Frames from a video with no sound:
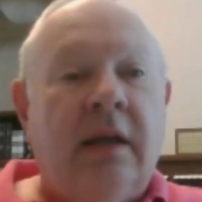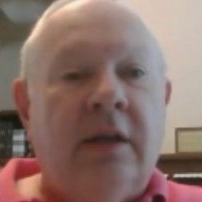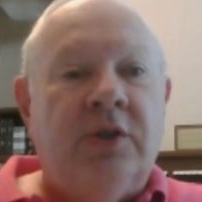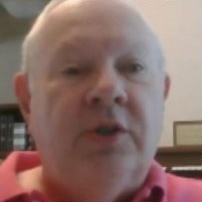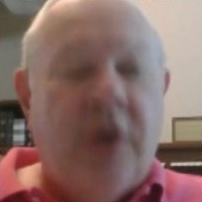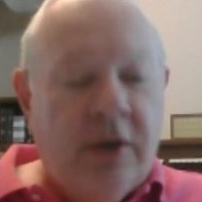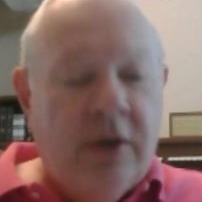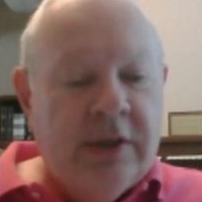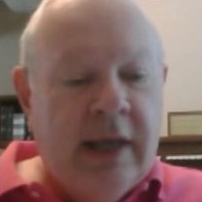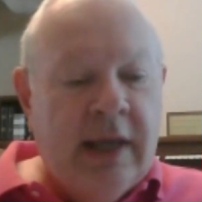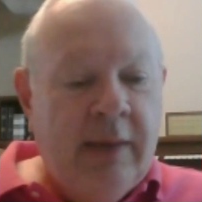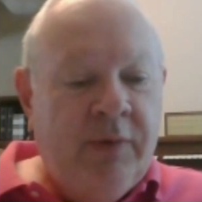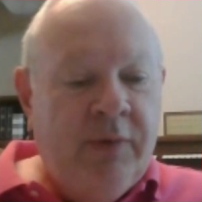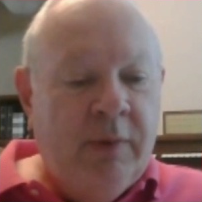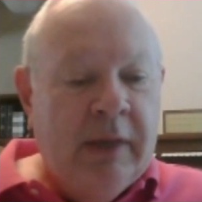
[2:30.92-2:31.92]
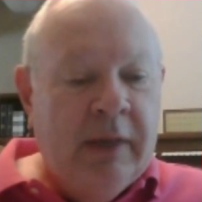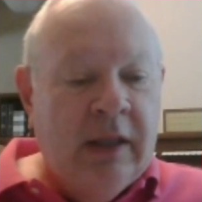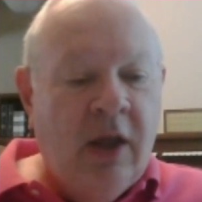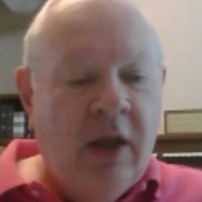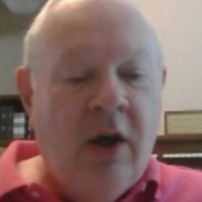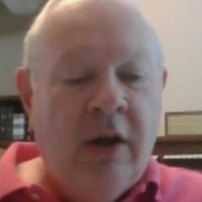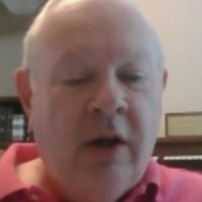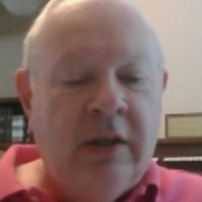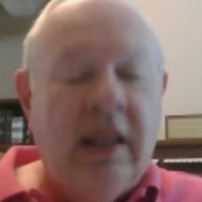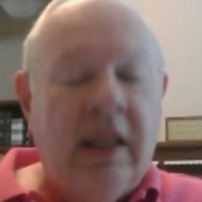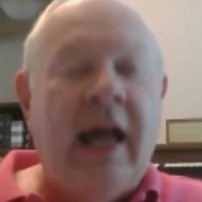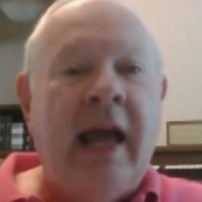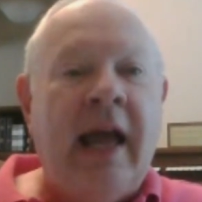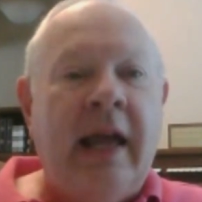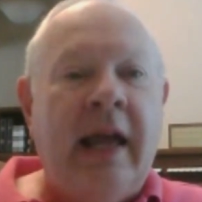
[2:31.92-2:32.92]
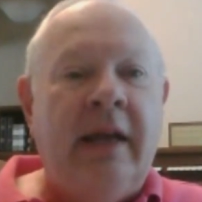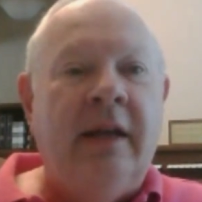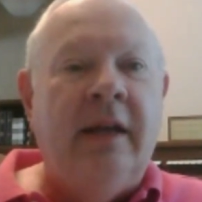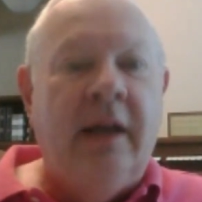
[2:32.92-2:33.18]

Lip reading: Charles came from a long line